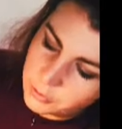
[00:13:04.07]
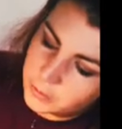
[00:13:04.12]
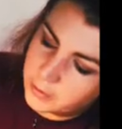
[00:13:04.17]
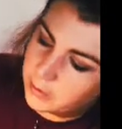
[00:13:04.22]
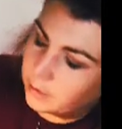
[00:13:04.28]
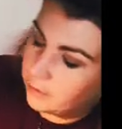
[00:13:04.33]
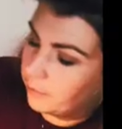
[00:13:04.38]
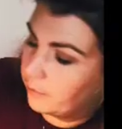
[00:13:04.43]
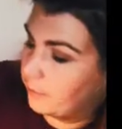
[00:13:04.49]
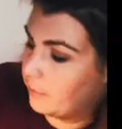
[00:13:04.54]
out
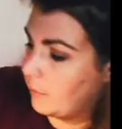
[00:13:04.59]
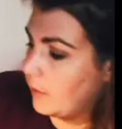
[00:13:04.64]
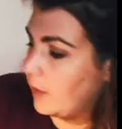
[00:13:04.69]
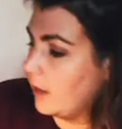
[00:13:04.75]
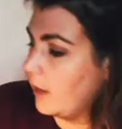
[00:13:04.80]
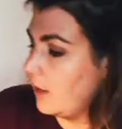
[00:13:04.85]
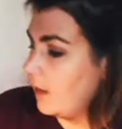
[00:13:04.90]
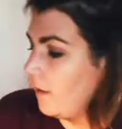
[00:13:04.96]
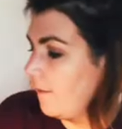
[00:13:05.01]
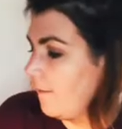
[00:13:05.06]
air, maybe
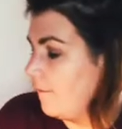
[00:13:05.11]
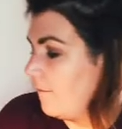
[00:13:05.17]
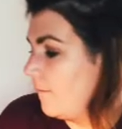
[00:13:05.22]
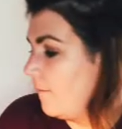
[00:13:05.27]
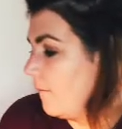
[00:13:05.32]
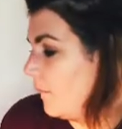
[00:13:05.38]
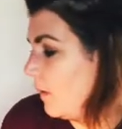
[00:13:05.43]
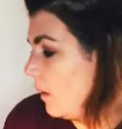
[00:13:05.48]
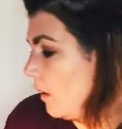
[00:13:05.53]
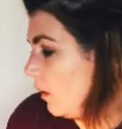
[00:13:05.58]
get
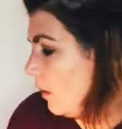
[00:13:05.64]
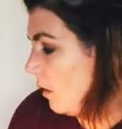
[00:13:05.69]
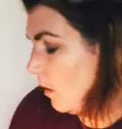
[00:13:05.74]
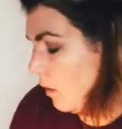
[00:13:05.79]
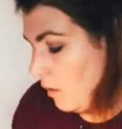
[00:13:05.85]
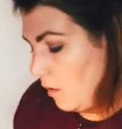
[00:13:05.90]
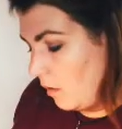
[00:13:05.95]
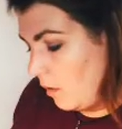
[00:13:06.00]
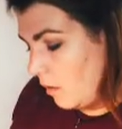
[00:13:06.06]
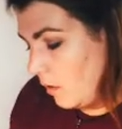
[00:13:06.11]

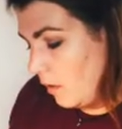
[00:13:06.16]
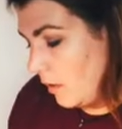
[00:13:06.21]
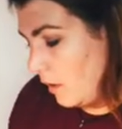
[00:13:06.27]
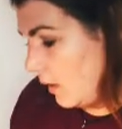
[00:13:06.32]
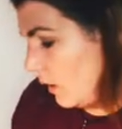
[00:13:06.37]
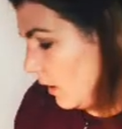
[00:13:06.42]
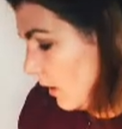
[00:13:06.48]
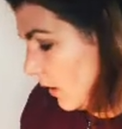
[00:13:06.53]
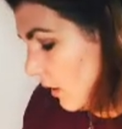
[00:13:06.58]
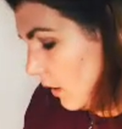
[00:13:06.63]

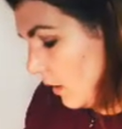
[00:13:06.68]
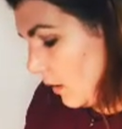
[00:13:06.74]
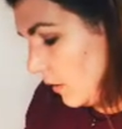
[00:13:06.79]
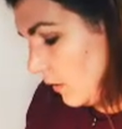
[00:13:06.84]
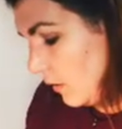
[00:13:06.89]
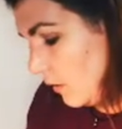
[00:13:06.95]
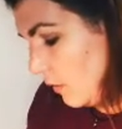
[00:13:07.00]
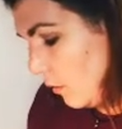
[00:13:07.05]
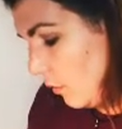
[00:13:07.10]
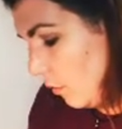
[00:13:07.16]
a
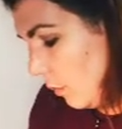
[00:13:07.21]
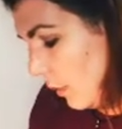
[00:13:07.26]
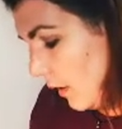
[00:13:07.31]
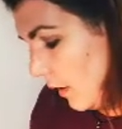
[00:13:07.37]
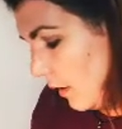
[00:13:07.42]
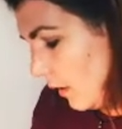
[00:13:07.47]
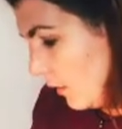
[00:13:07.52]
toothpick